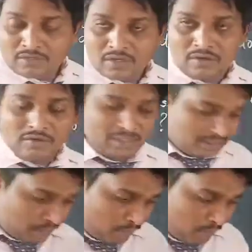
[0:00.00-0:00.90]
or
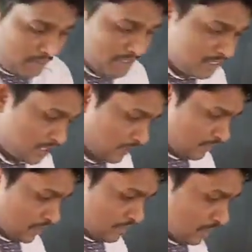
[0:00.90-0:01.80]
in the forest,
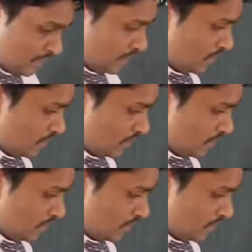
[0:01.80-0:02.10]
there